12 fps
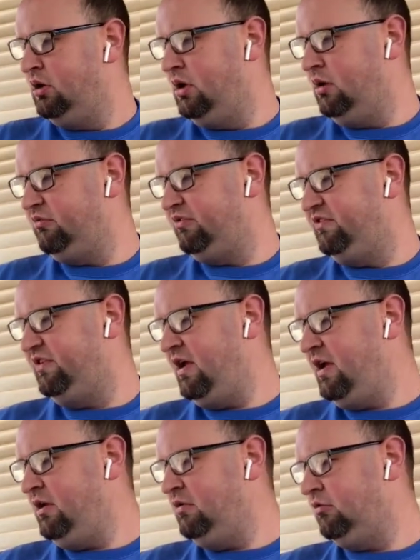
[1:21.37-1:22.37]
It was a
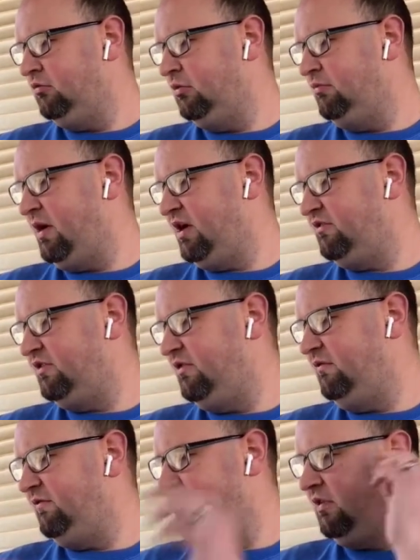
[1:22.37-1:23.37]
day when Max
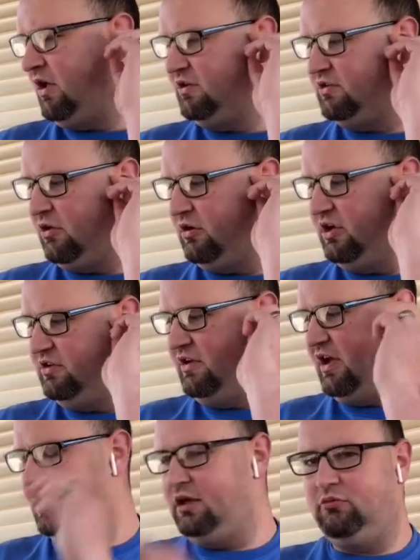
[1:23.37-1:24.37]
didn't feel like talking to
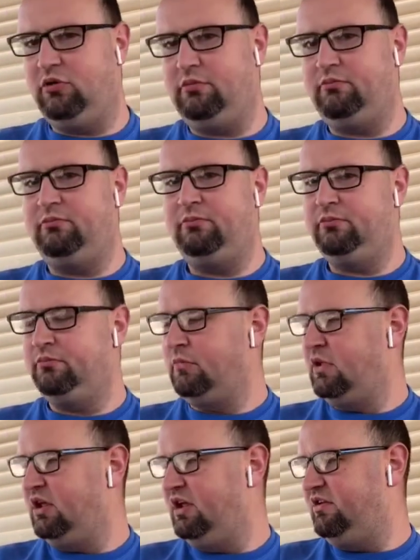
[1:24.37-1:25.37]
anyone.
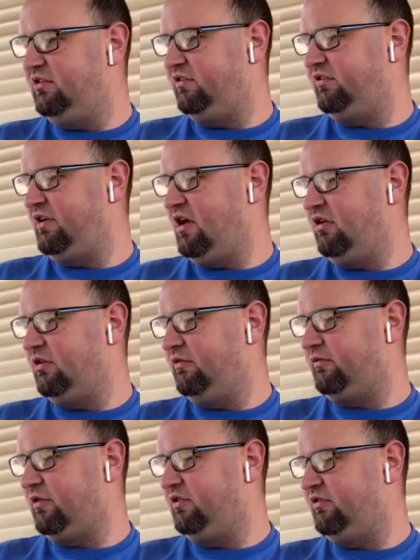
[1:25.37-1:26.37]
He just sat on the
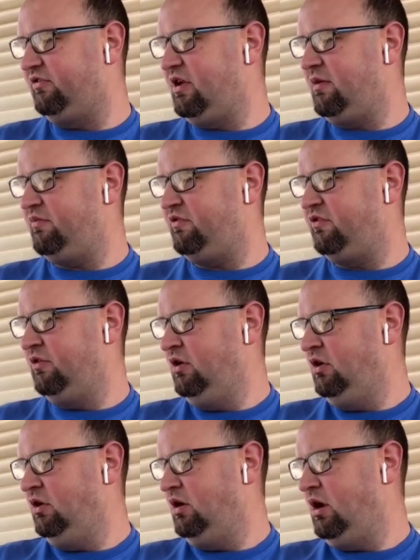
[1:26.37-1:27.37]
front steps
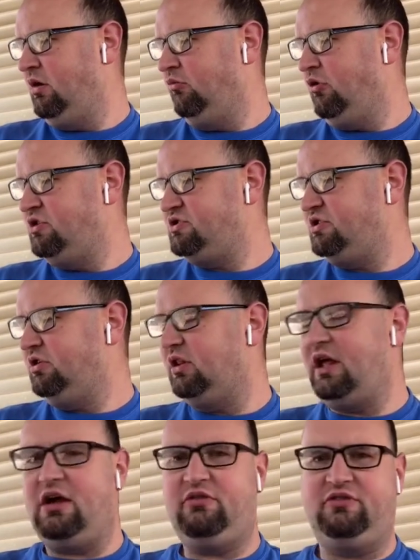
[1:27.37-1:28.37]
and watched the
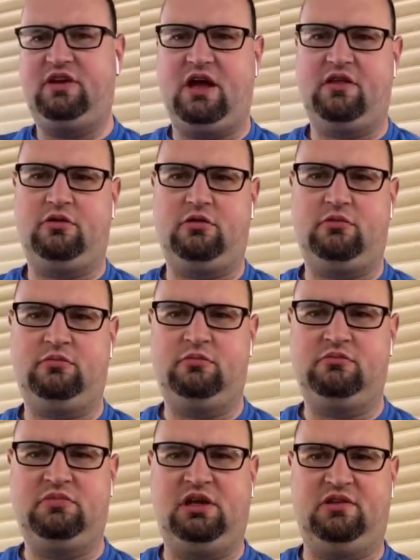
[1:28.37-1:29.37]
clouds gather
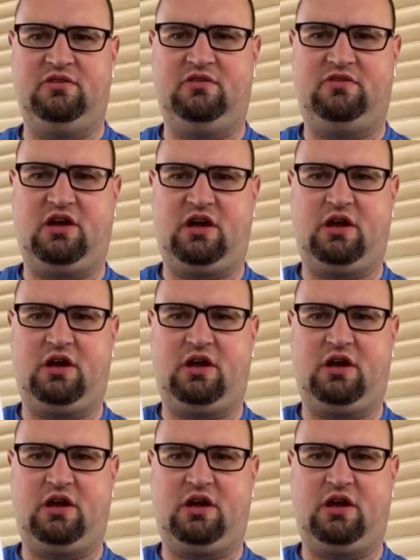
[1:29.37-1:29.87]
in the sky.